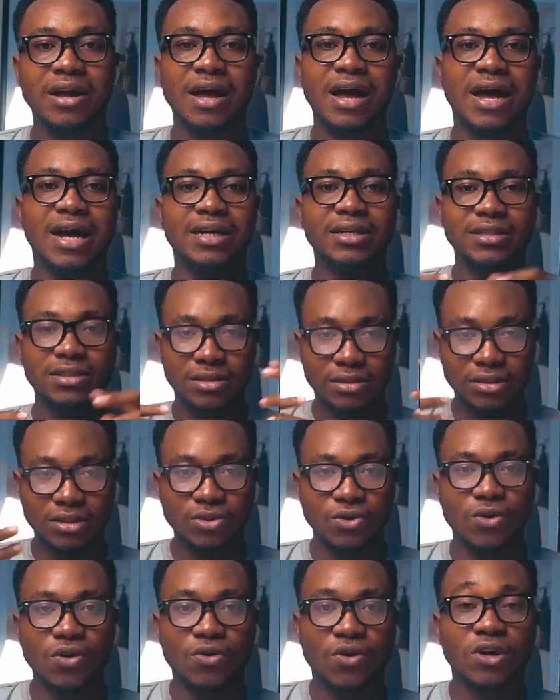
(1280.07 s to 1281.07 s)
and,
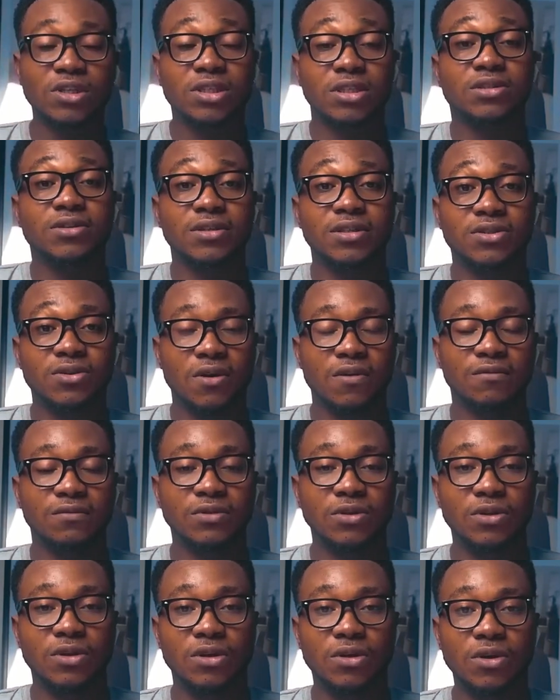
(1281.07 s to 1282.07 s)
you know, got it
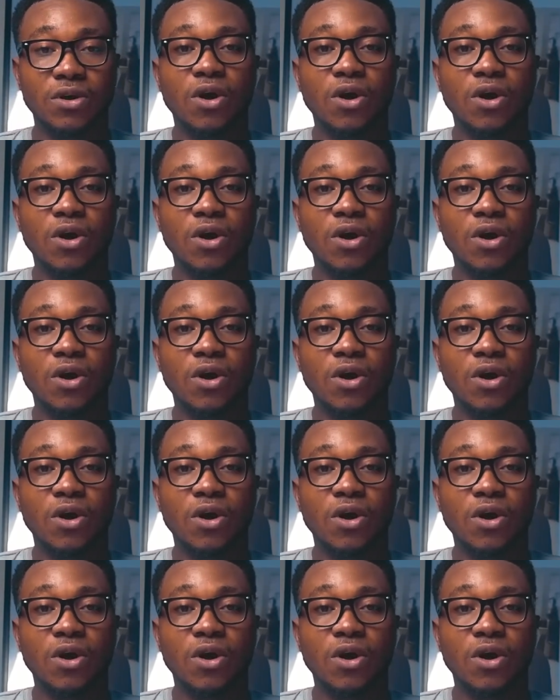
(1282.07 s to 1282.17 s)
resolved.